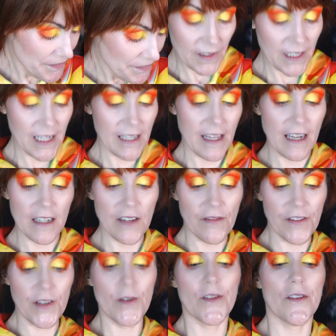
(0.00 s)
Take that
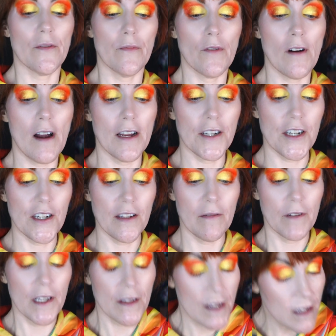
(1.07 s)
diffuser brush that
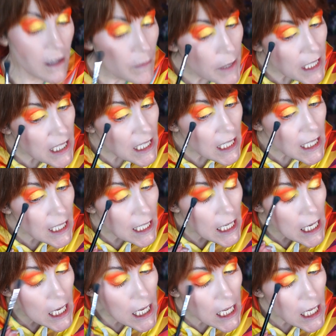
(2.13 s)
we used in the
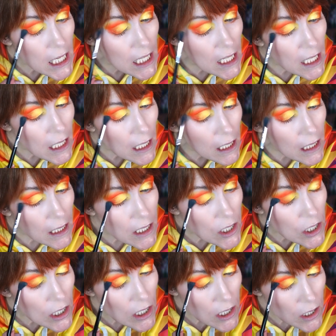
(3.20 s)
beginning and
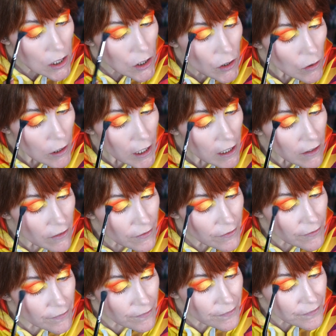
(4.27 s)
just sort of
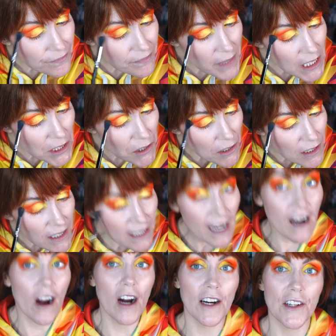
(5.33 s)
make sure it's not
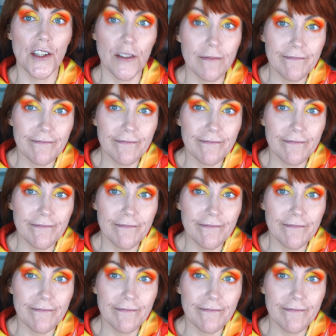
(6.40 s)
harsh.